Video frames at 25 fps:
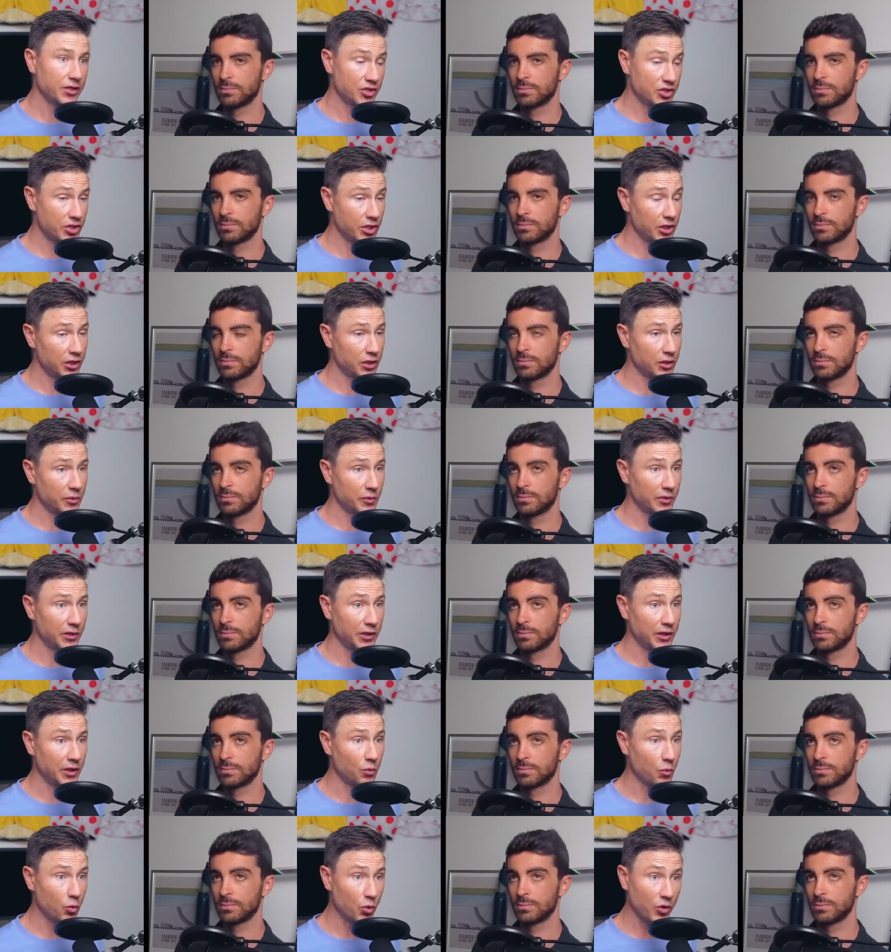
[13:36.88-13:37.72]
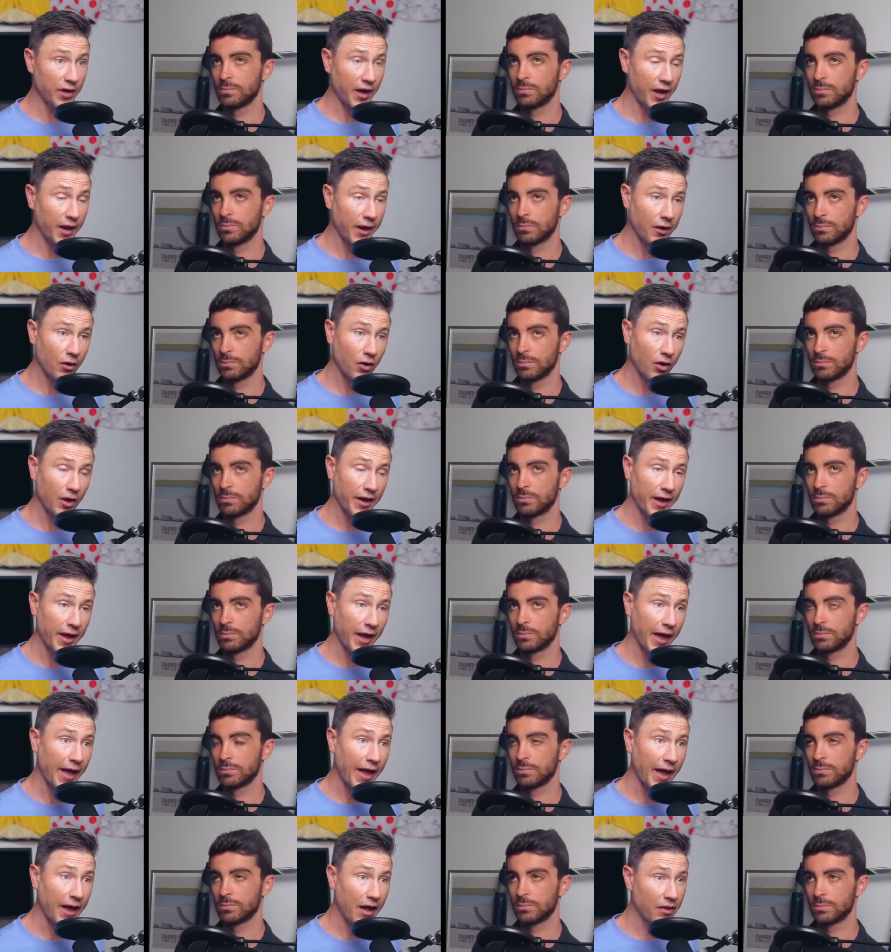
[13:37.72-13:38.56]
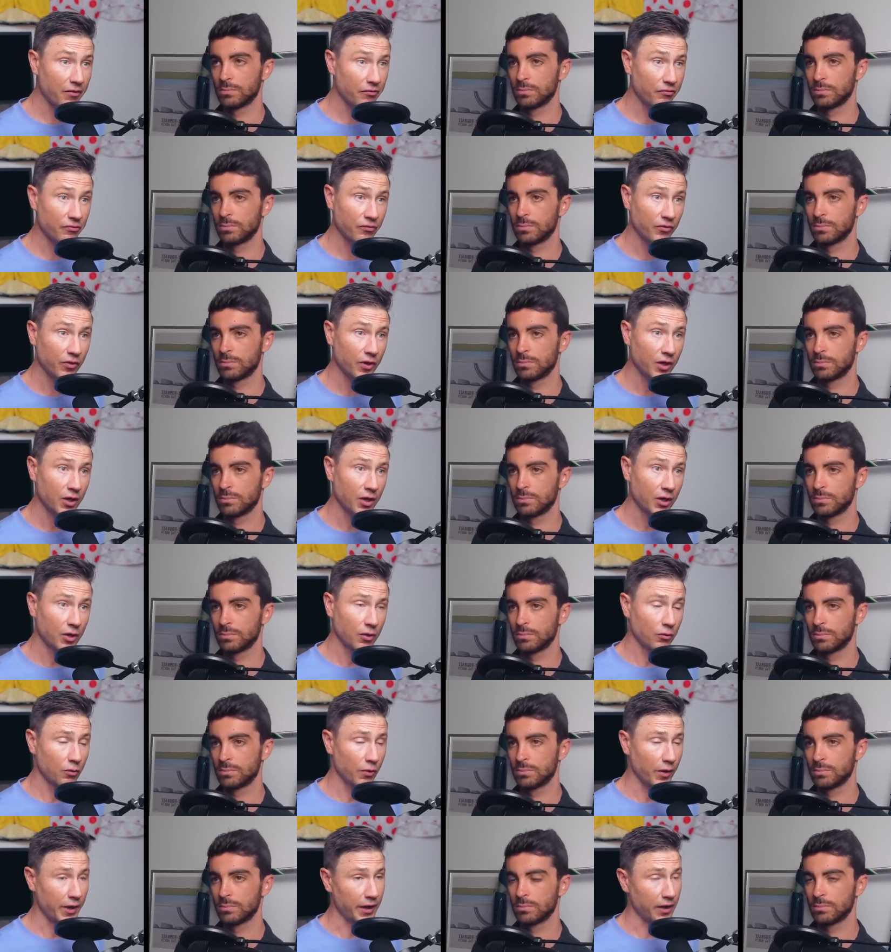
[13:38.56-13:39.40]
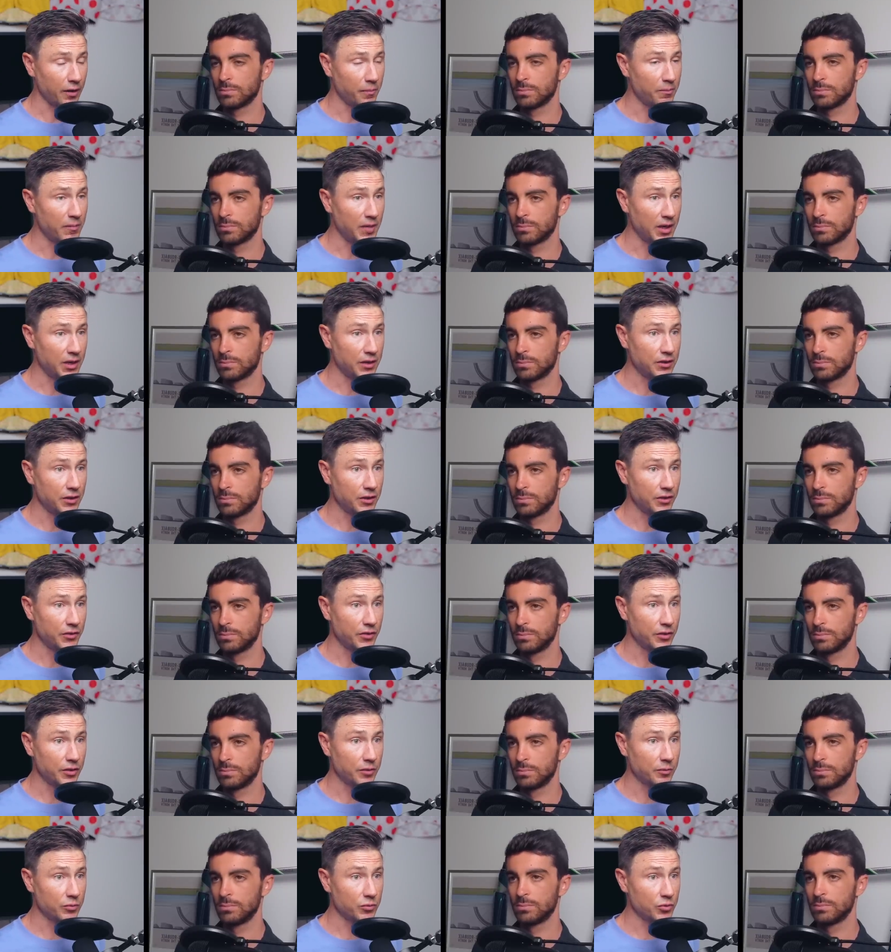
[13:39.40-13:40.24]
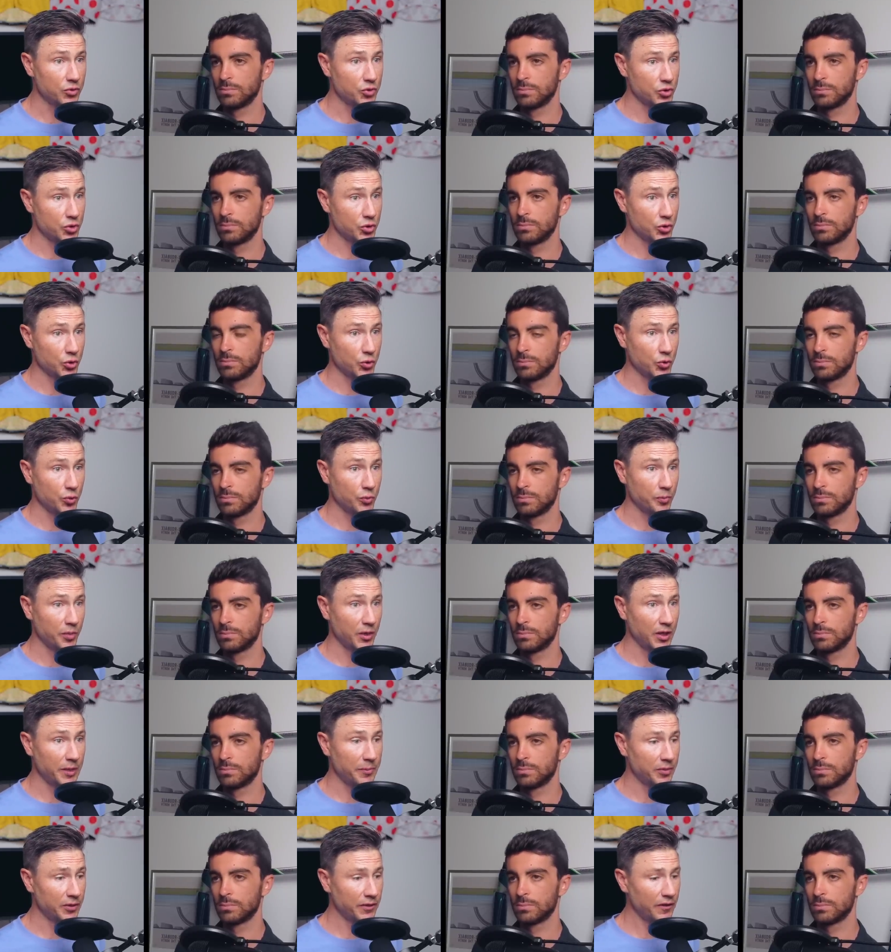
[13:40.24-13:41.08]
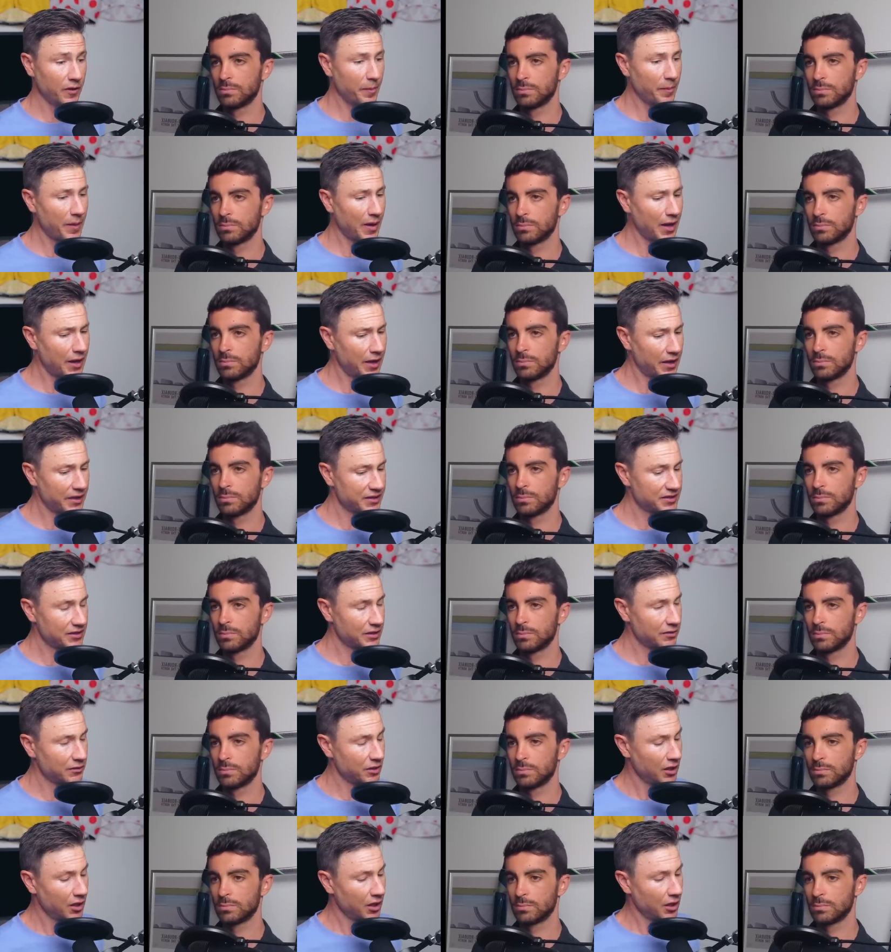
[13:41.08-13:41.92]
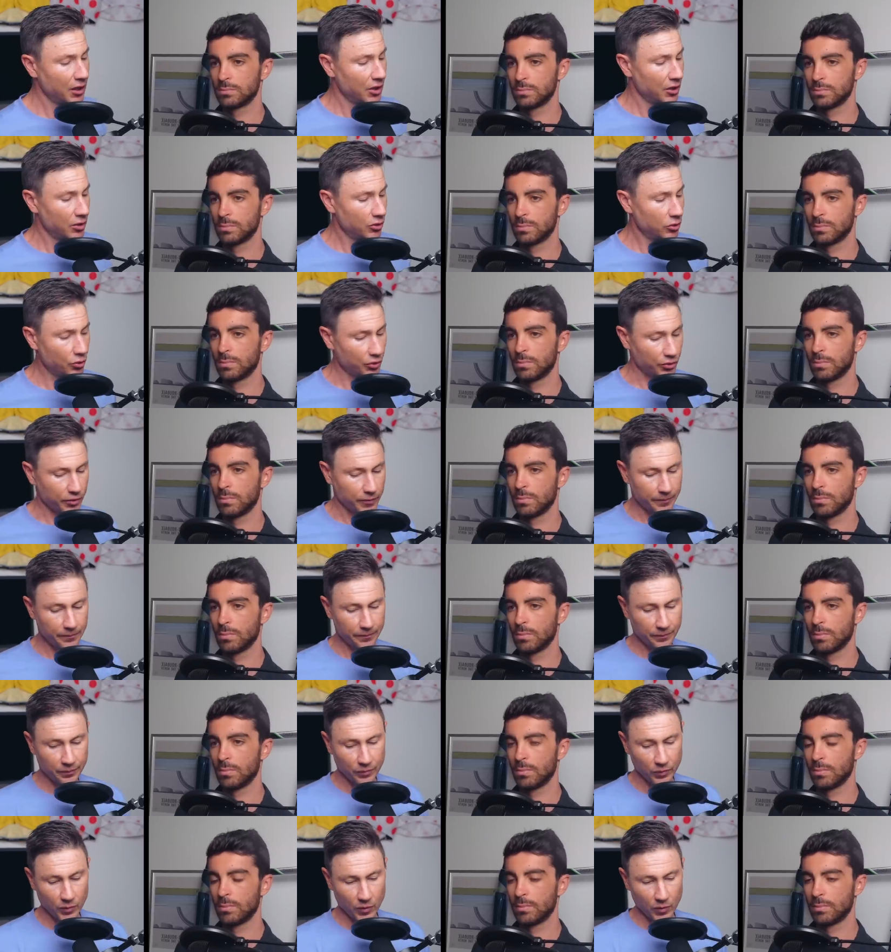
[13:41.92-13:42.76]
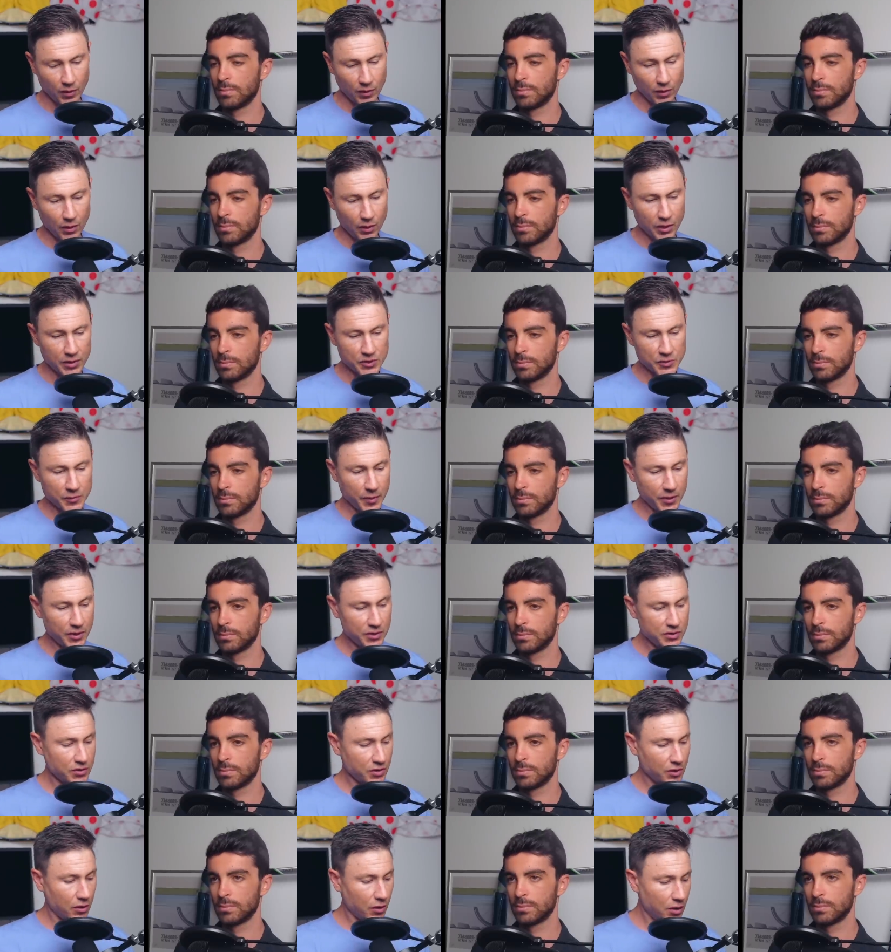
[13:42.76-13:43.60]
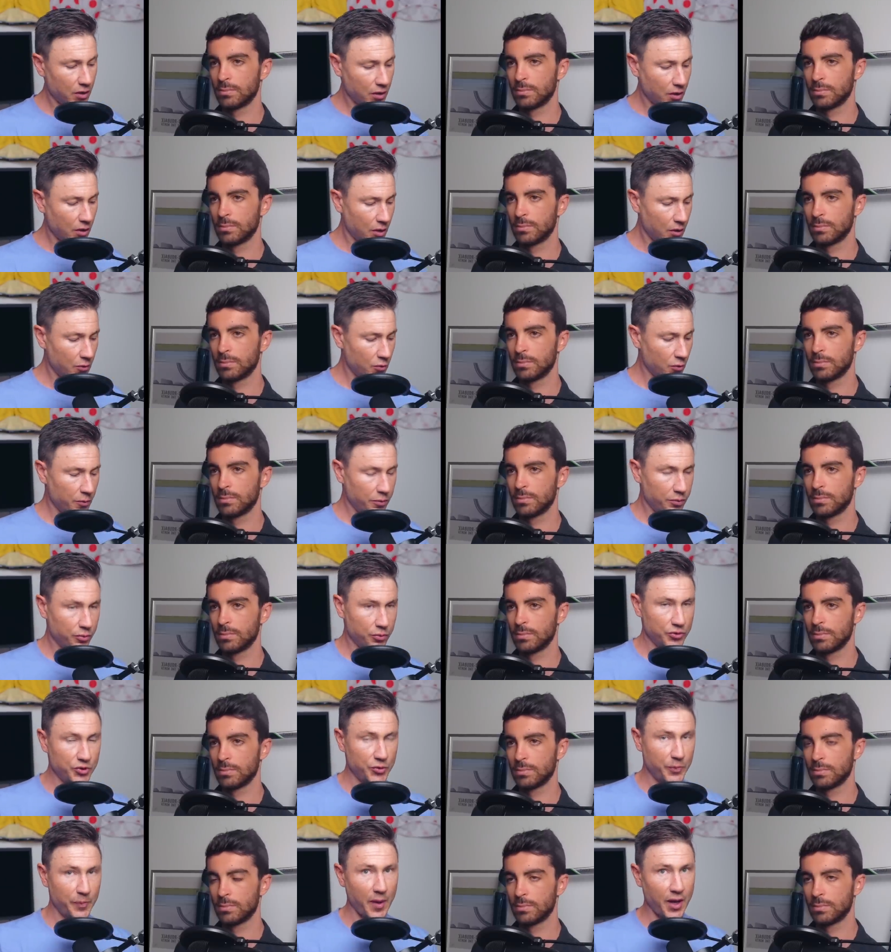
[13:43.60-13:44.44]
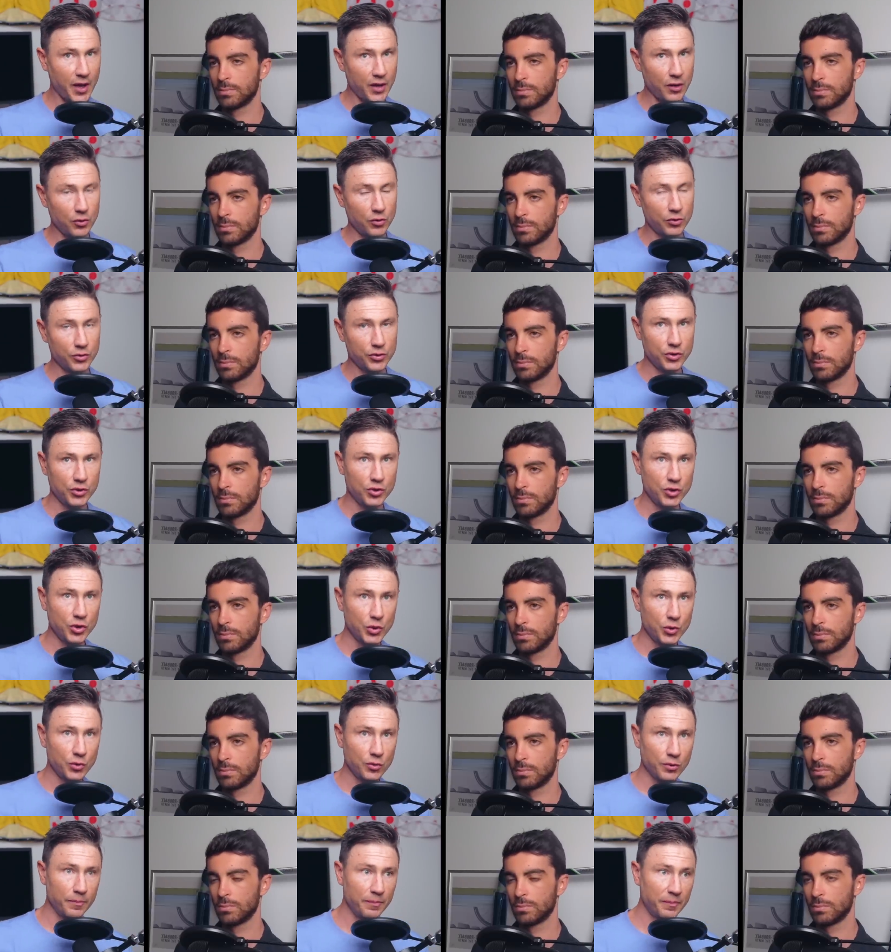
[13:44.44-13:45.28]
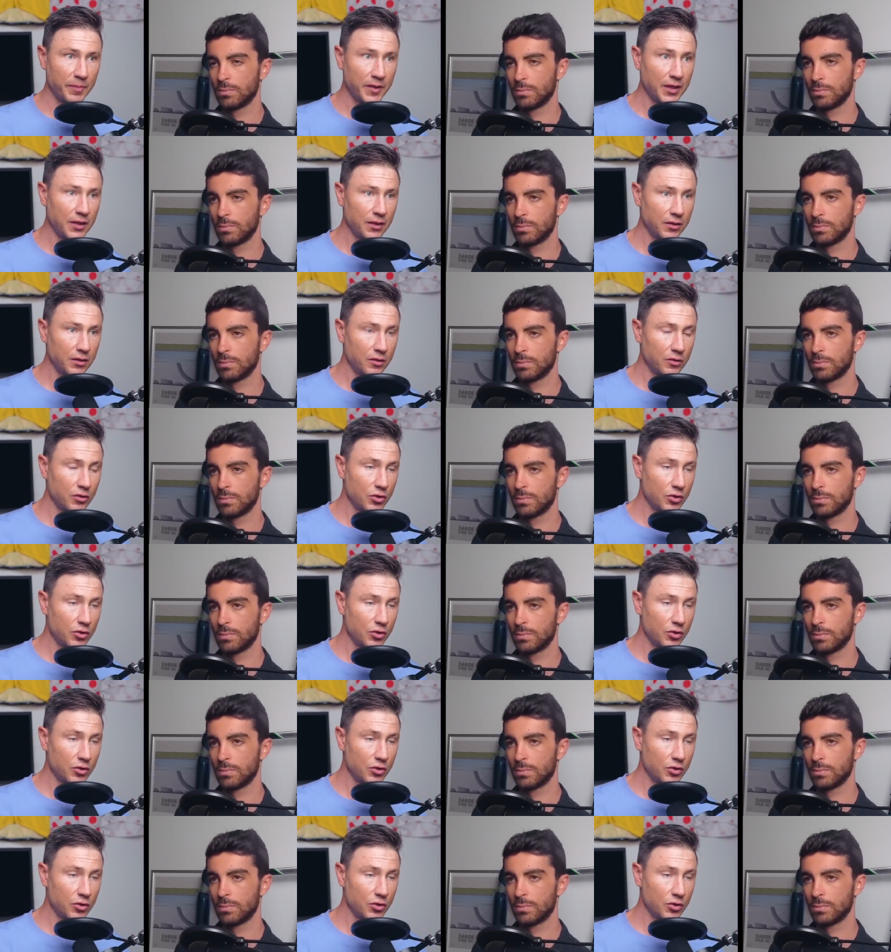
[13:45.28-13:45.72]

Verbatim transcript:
Speaker 1: genuinely would, and I have recommended them to people in the past. And look, I suppose I, I, will push back on you a bit.